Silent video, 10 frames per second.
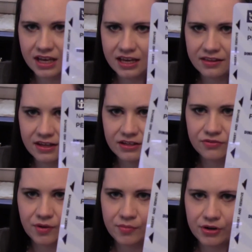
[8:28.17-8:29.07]
date, like
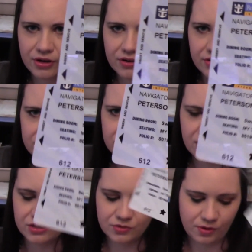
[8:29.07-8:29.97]
November
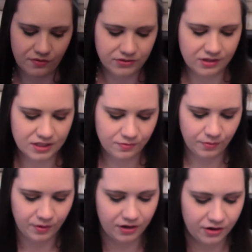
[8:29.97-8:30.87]
2012, so that's when
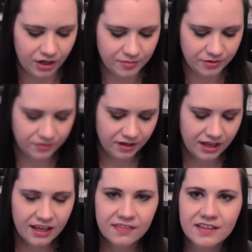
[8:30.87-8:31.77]
we went on our honeymoon.
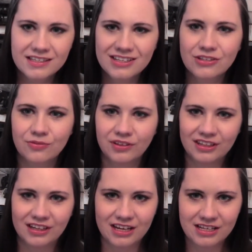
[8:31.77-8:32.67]
These things are
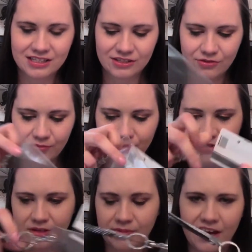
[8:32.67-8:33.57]
really nice. You can
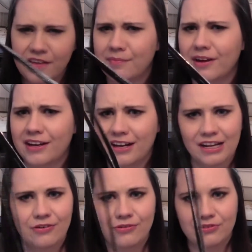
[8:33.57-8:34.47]
usually buy them on
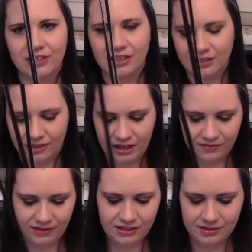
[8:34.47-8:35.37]
any cruise line. They'll
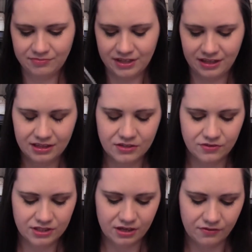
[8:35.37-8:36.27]
have like something like this
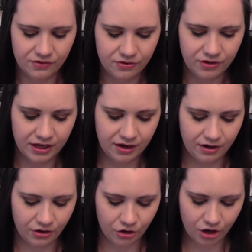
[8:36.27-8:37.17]
for sale for you to
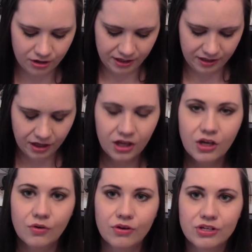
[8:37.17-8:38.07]
carry your card in,
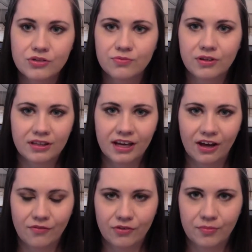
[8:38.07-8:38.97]
which is really
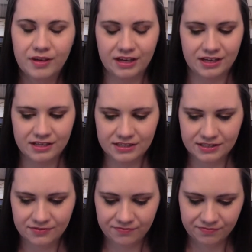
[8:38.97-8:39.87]
helpful because